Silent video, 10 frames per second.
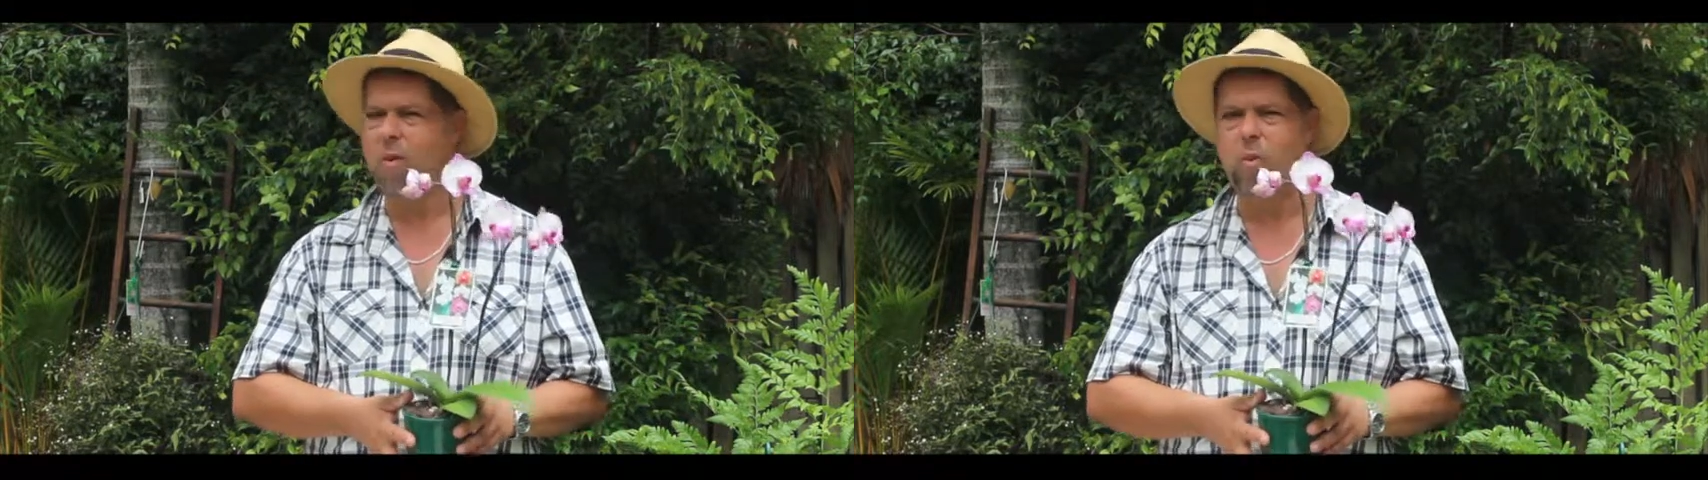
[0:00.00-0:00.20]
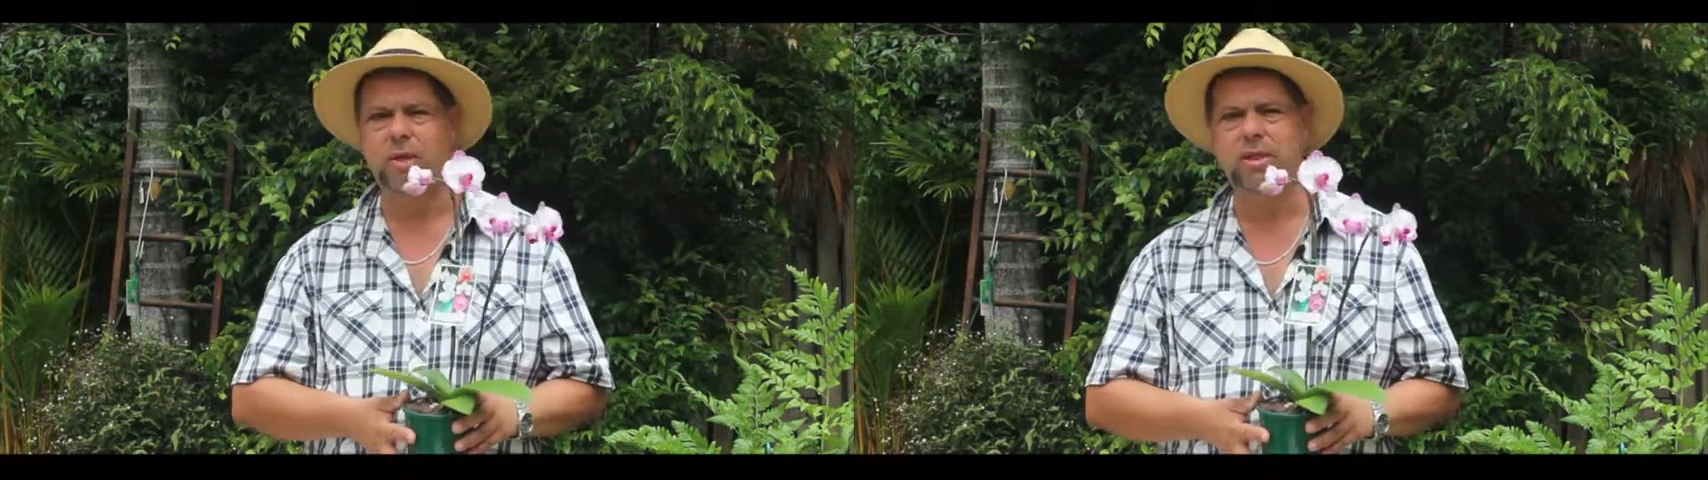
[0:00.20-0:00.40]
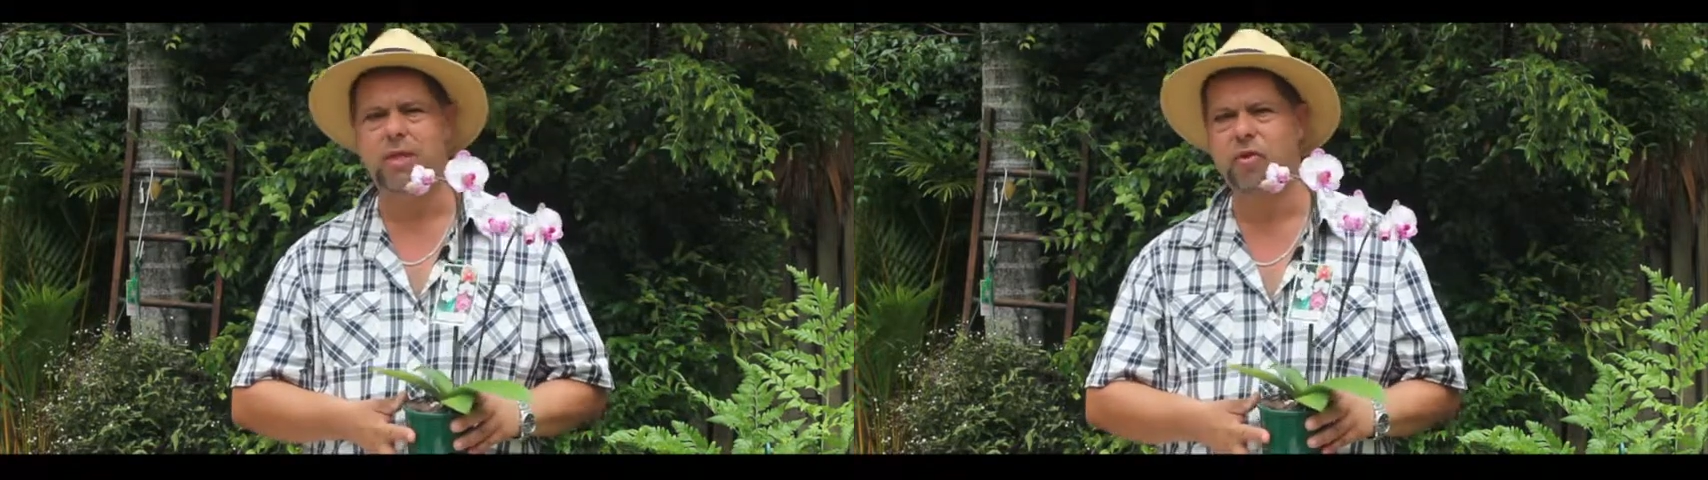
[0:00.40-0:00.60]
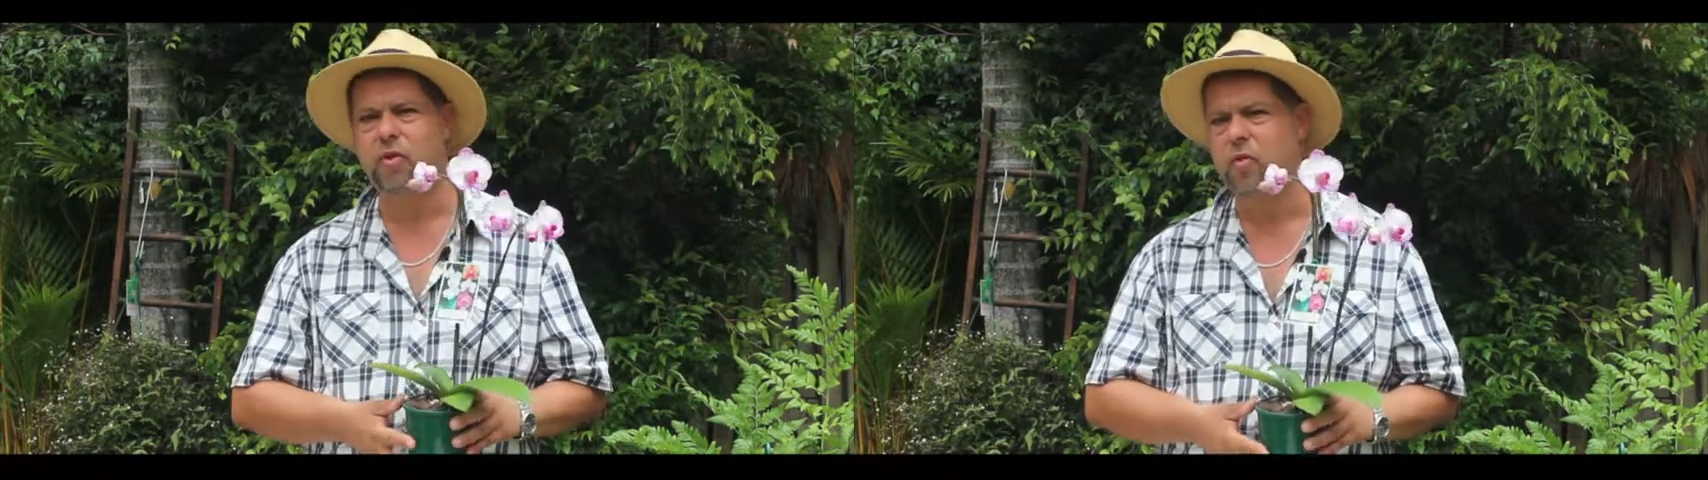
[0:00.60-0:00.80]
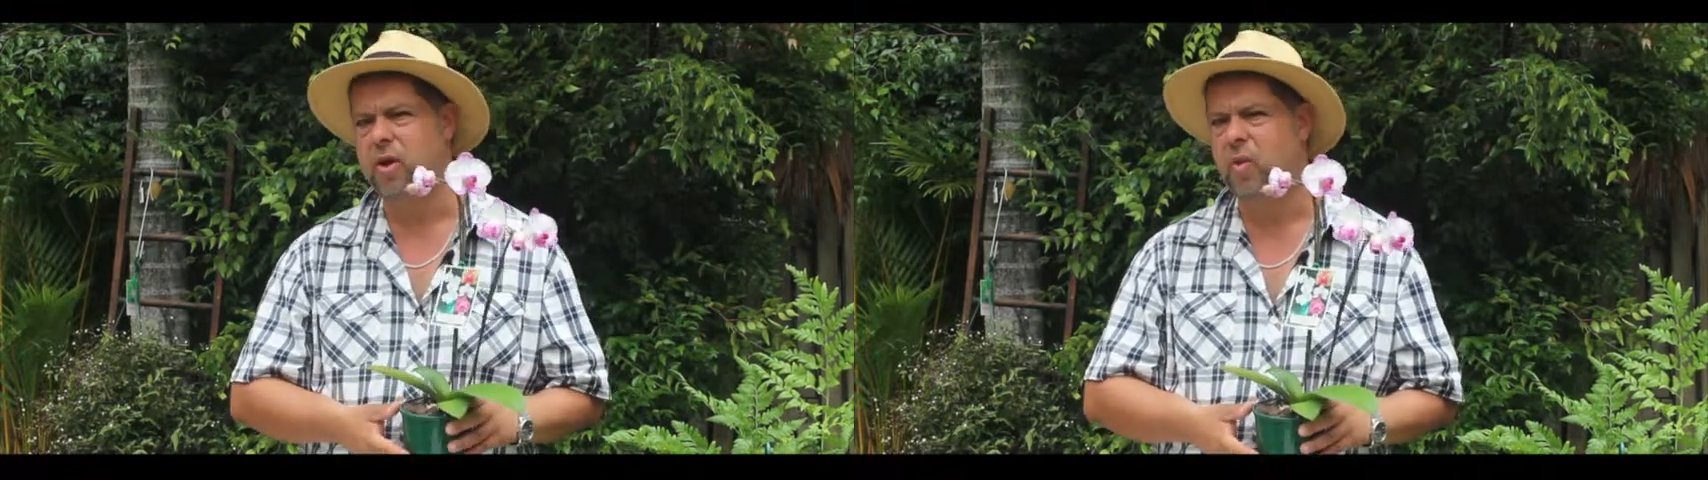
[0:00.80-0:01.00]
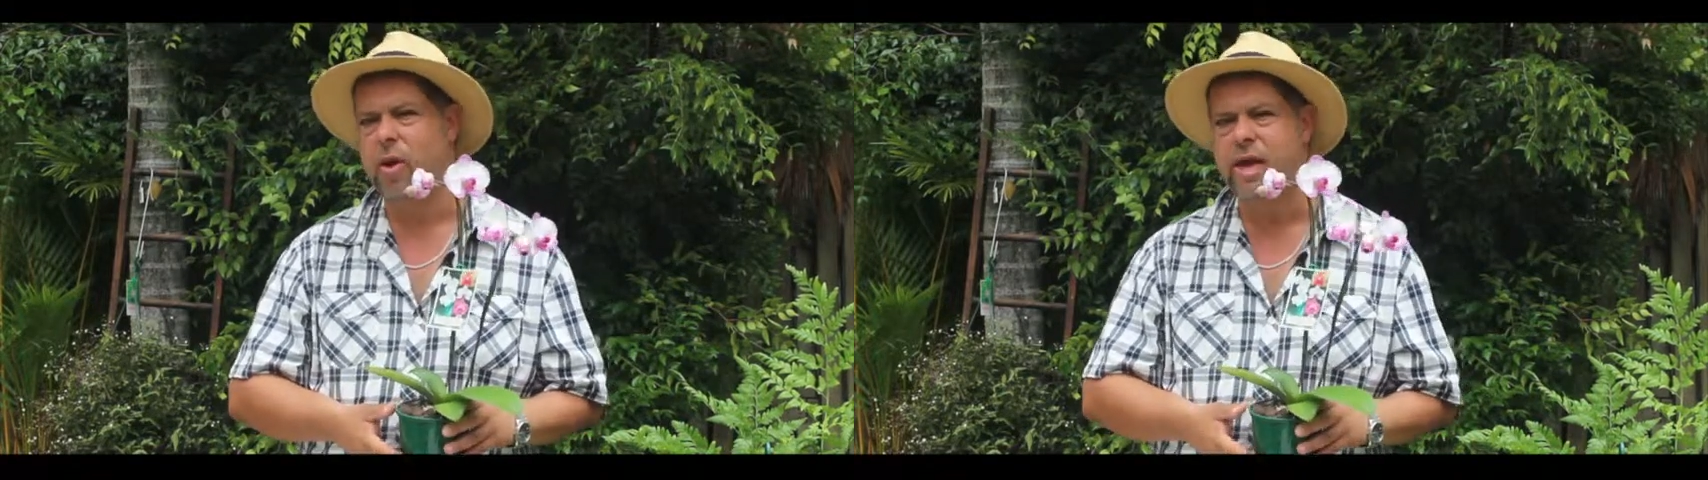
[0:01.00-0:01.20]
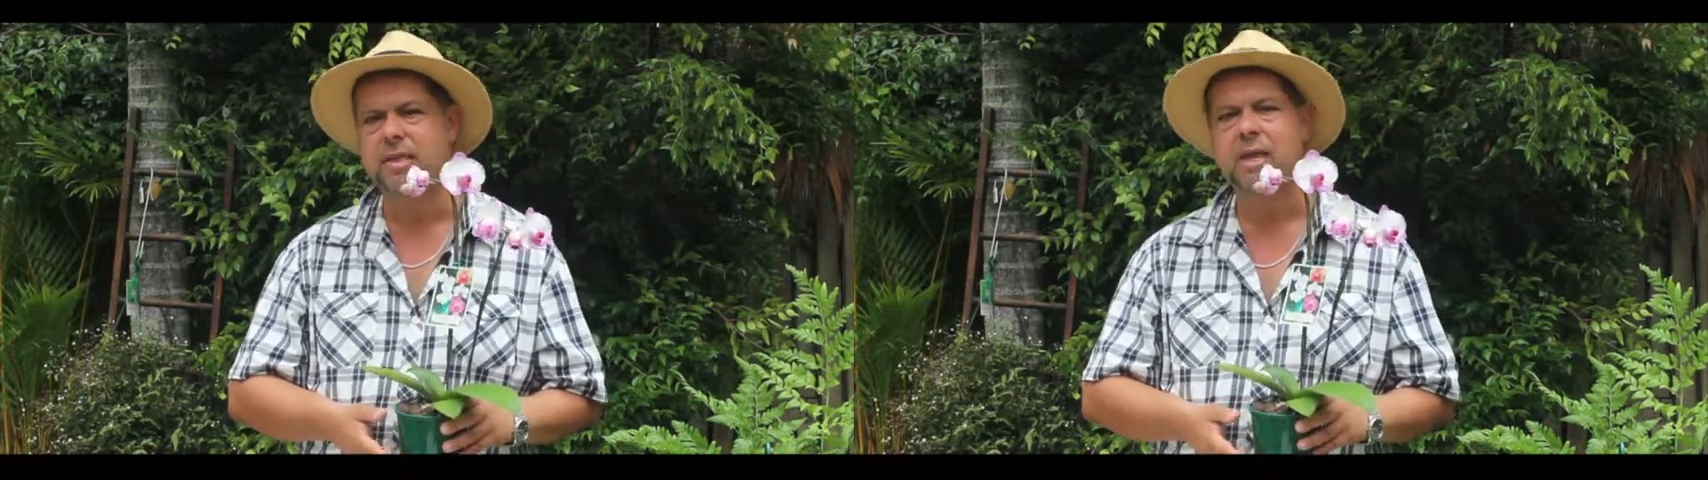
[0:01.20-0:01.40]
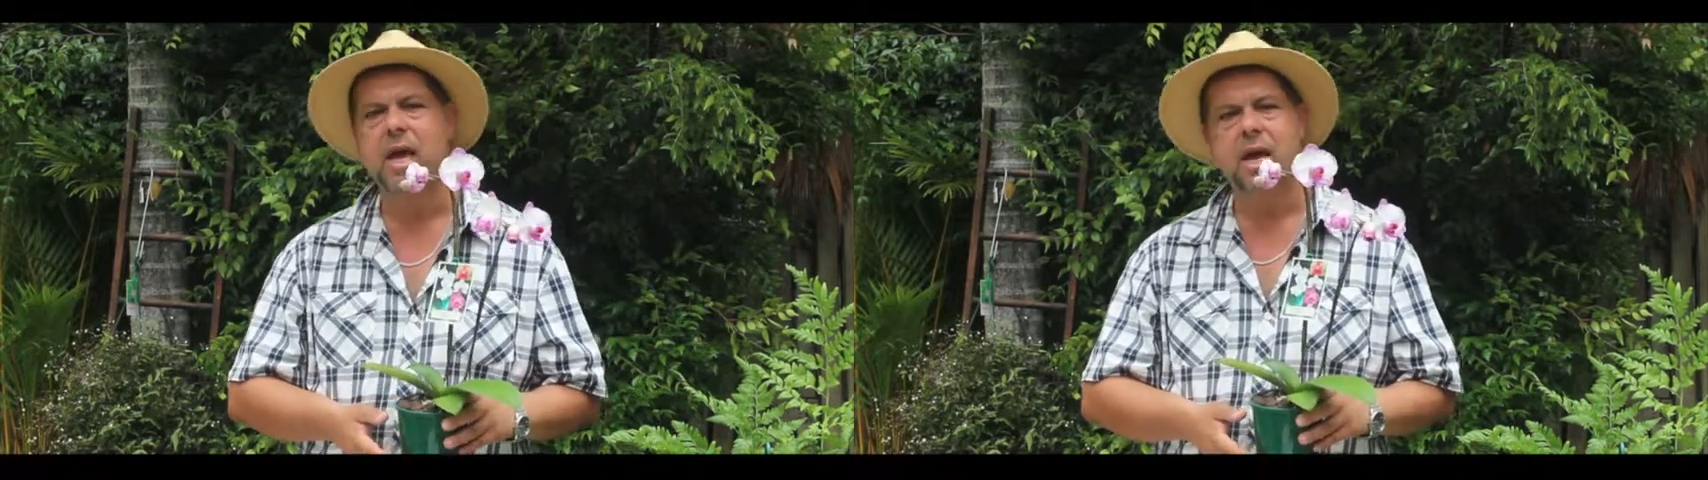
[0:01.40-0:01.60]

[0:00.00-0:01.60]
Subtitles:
once every 3 weeks